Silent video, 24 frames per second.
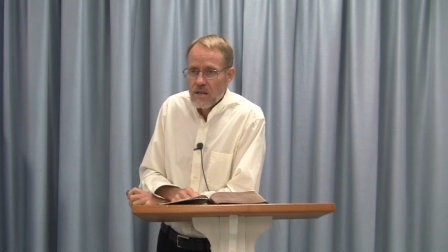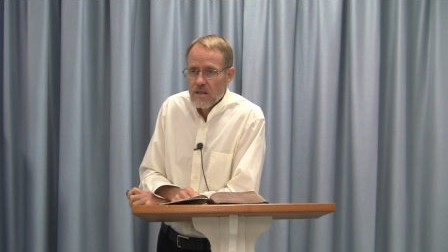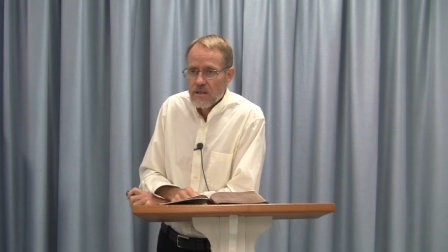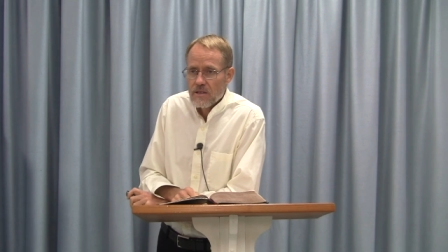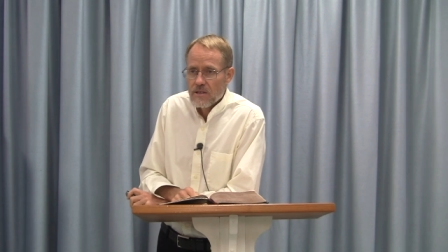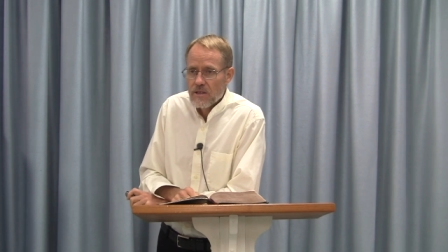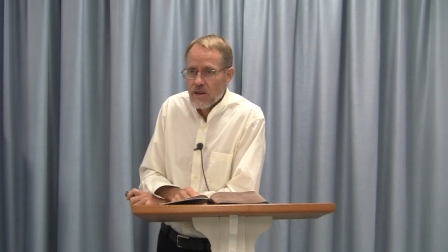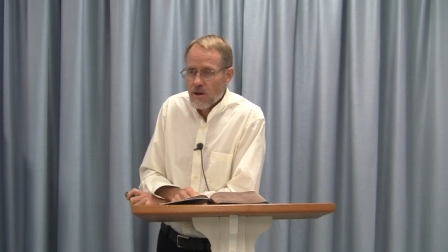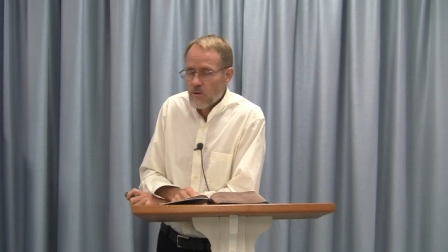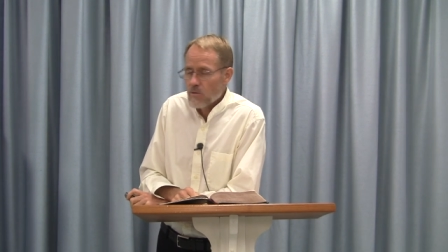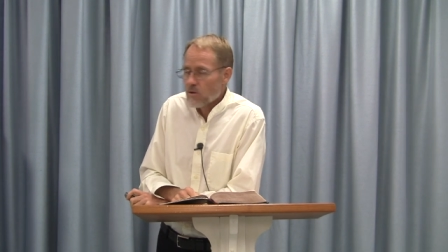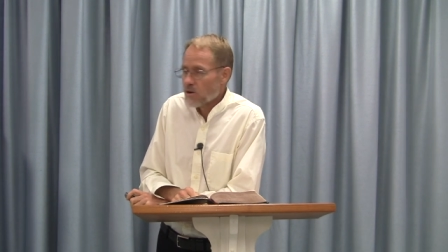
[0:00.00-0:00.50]

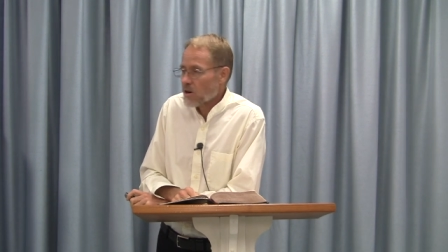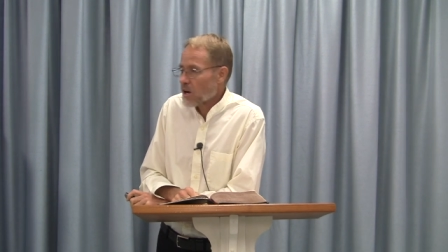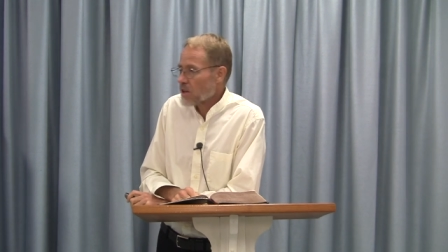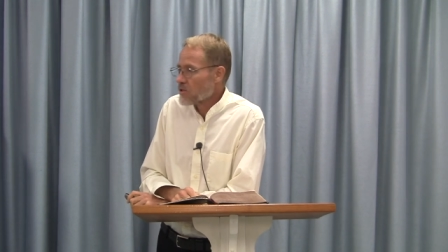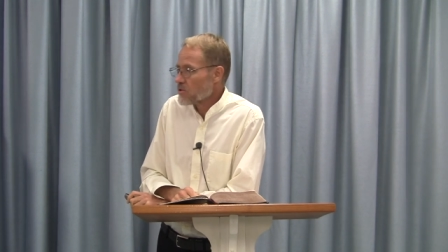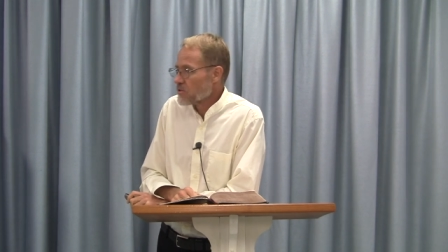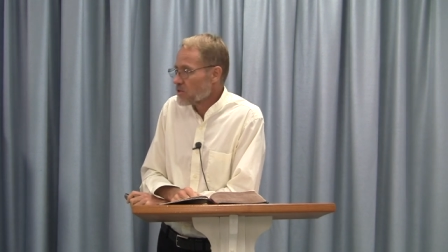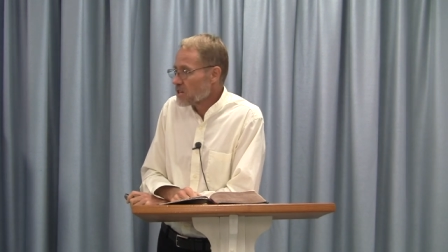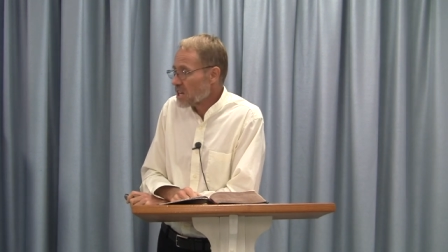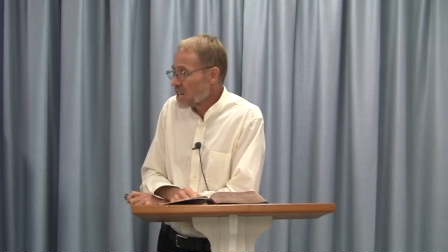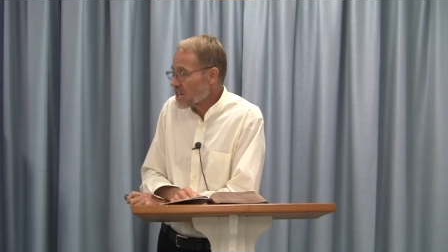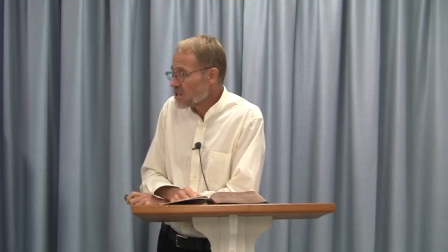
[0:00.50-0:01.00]
There were other
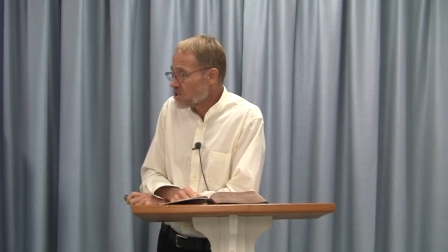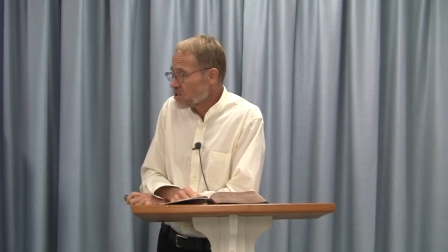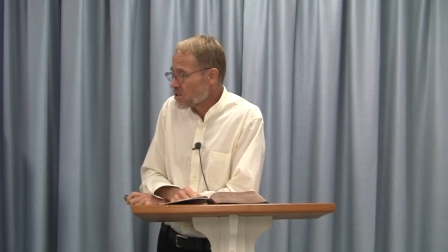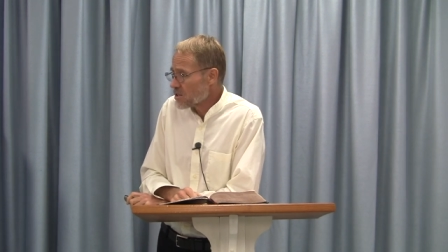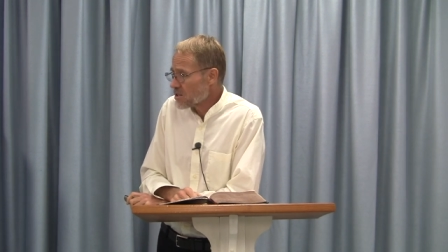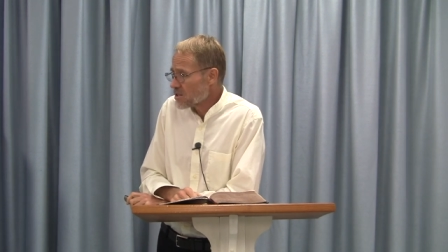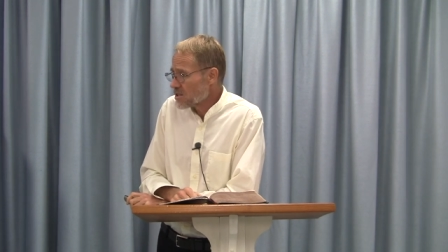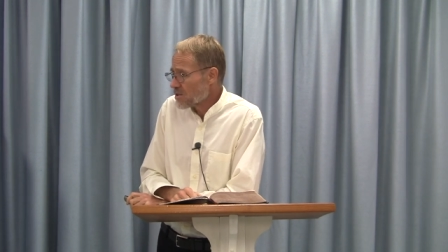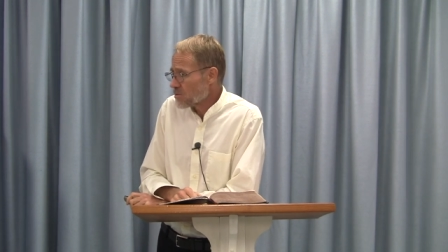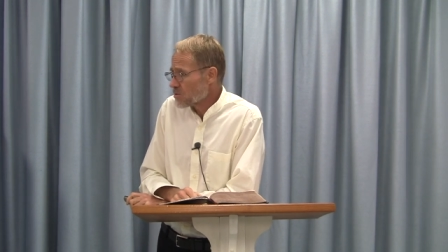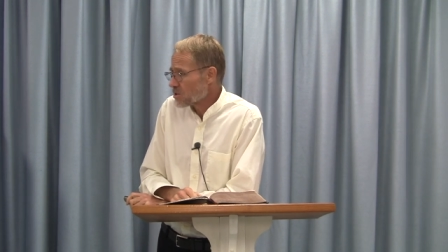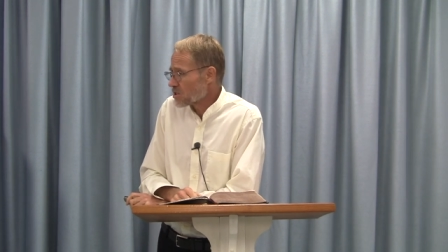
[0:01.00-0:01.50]

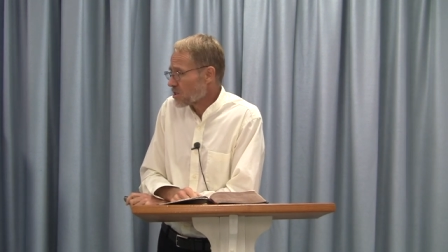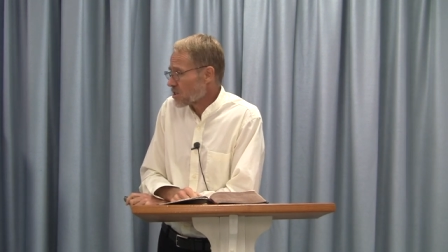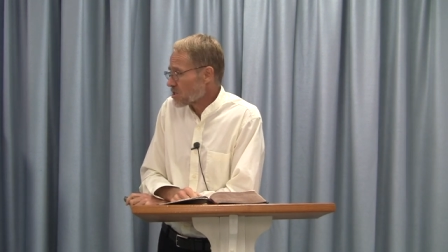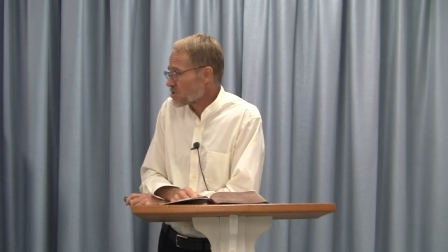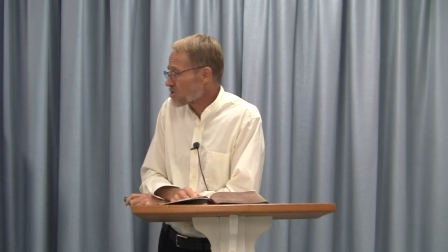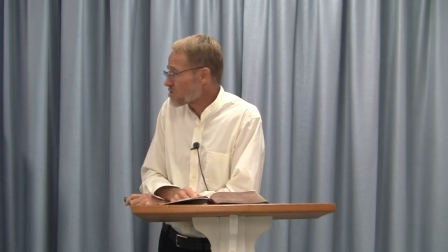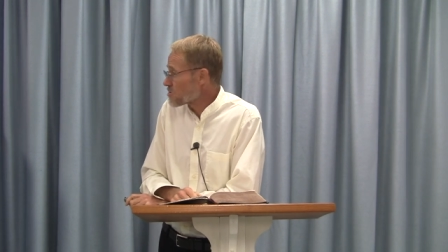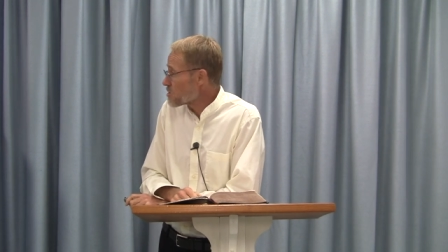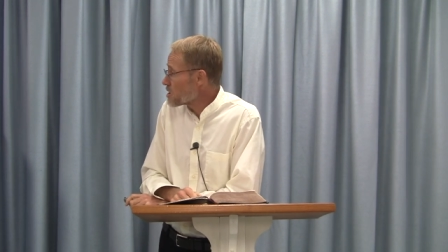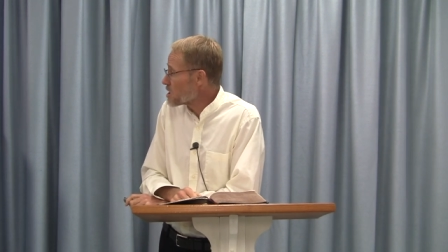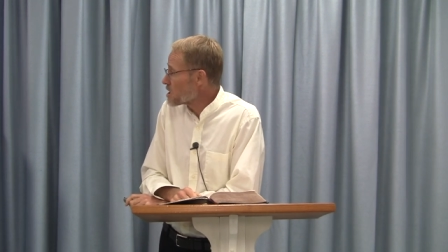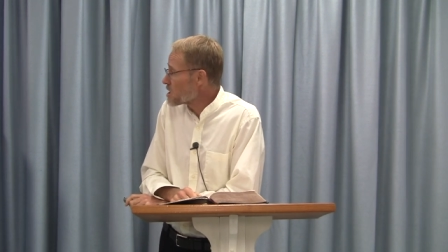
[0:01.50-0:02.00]
nations, there was
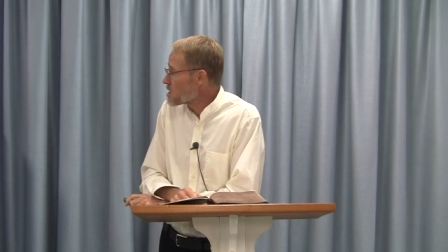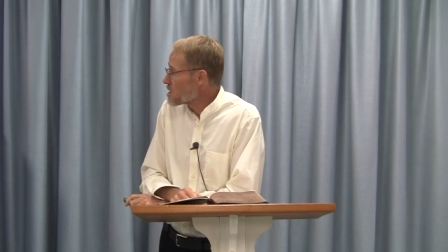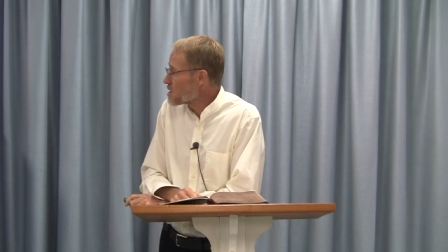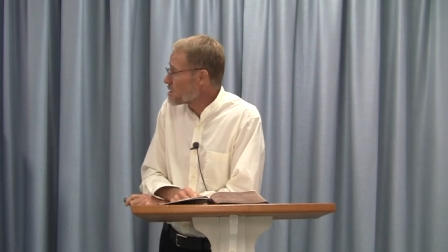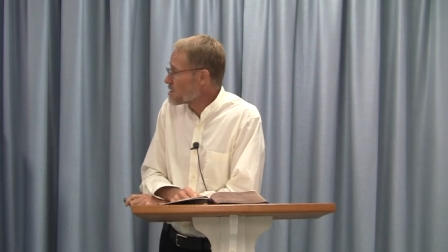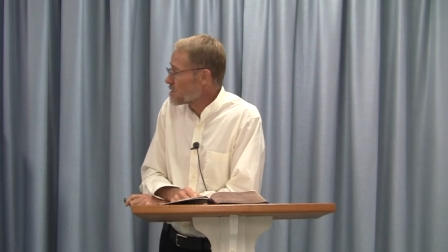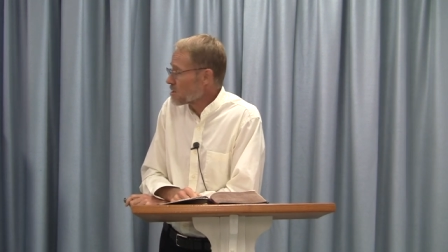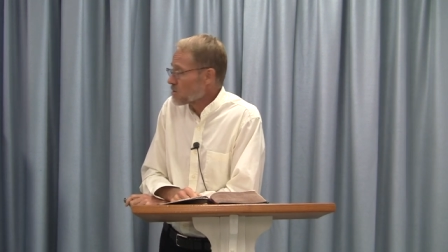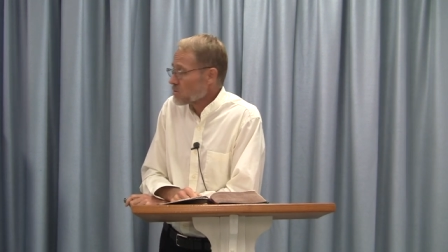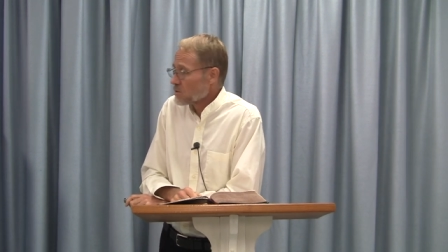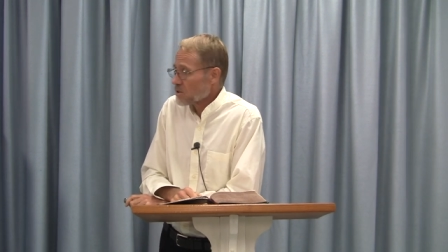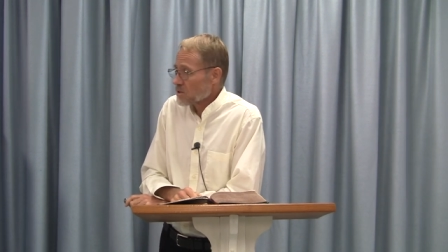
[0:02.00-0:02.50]
Australia,
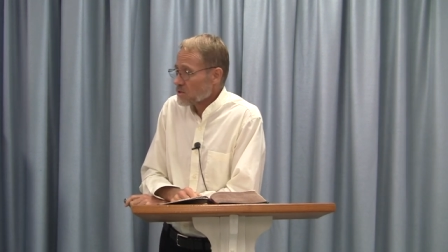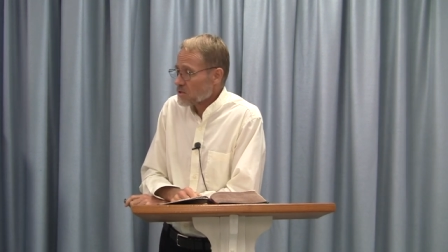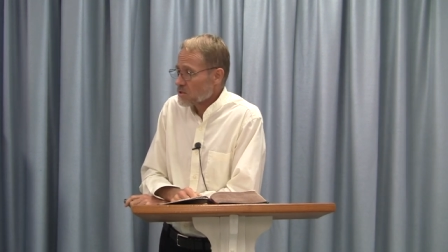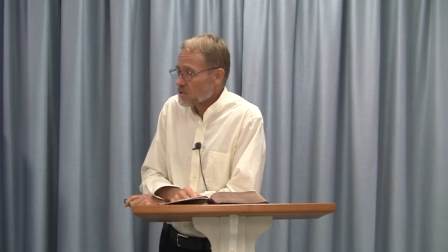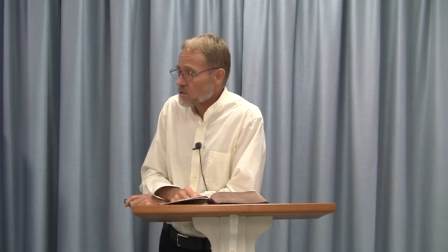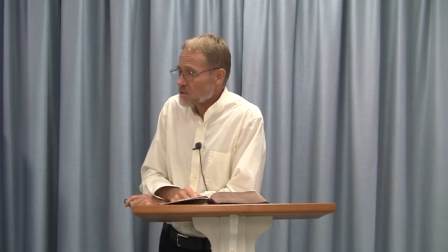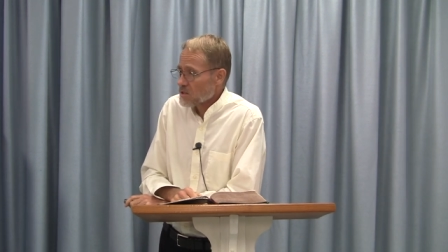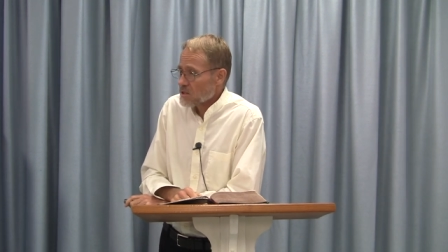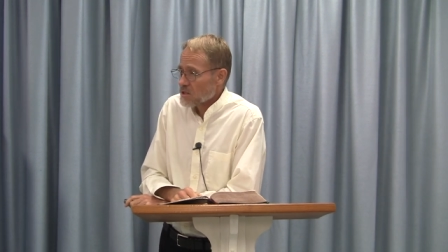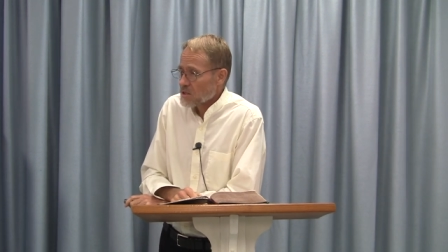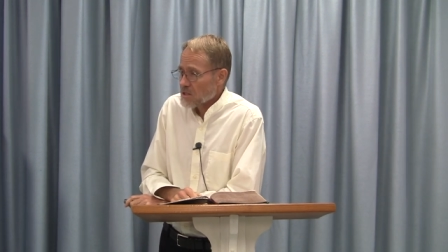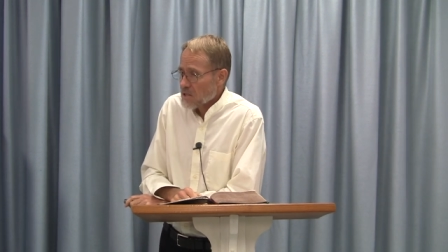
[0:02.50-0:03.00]
there
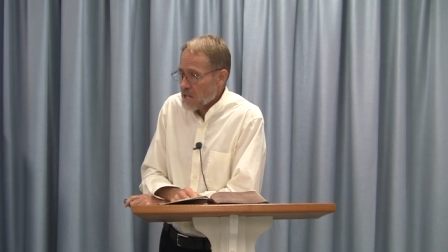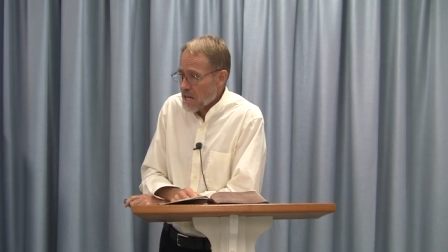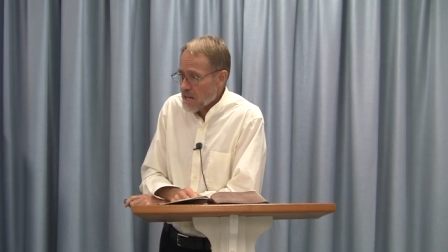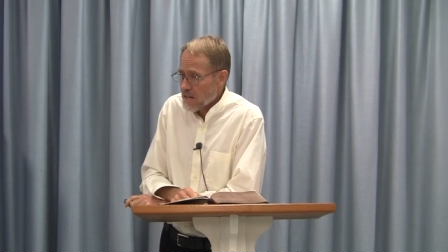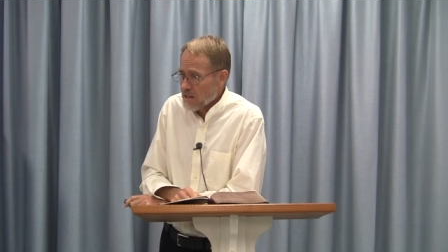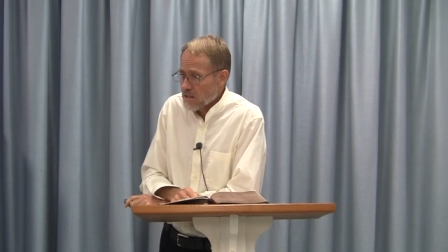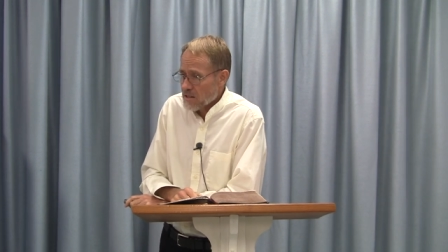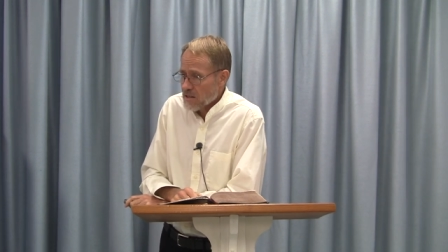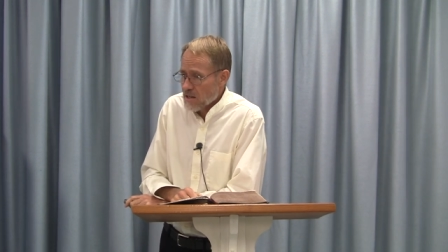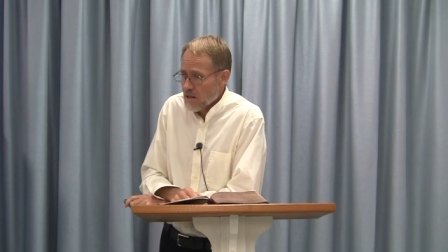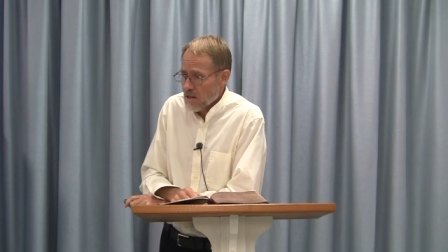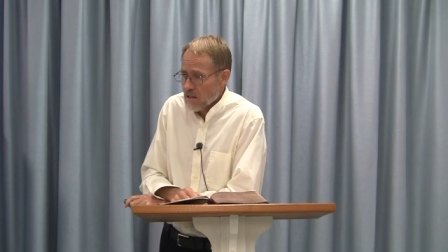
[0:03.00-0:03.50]
was
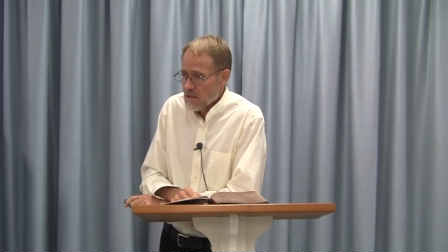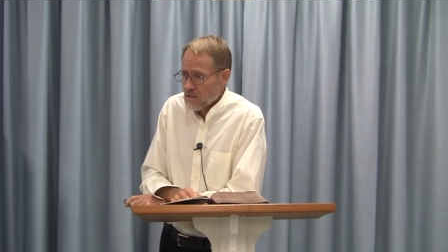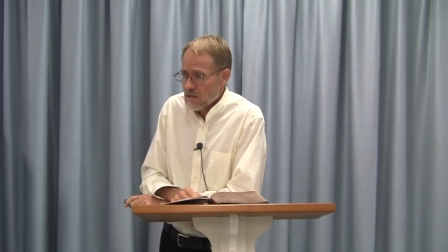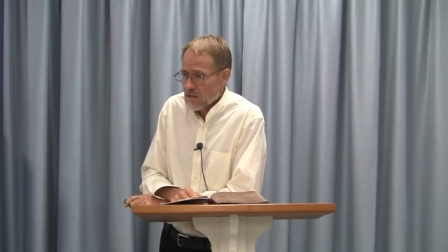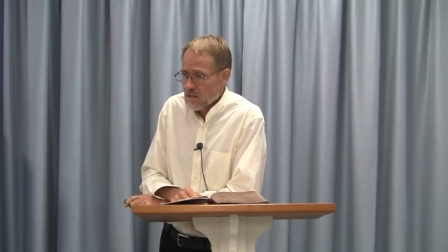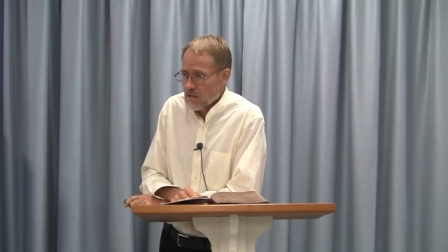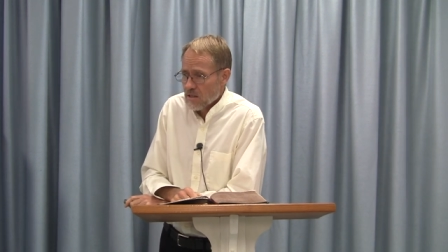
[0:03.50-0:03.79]
Canada,